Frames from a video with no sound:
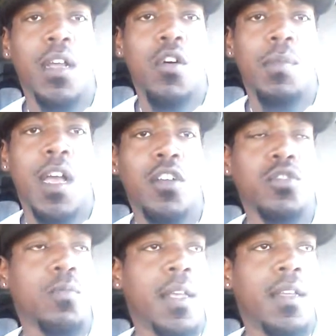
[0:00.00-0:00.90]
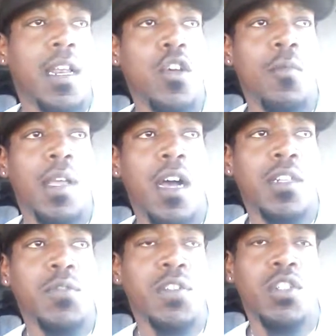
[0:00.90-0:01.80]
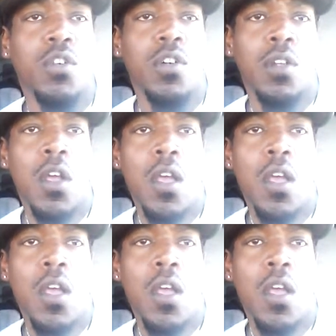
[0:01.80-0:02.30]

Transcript: They call me Hustle Man. They call me Hus for short.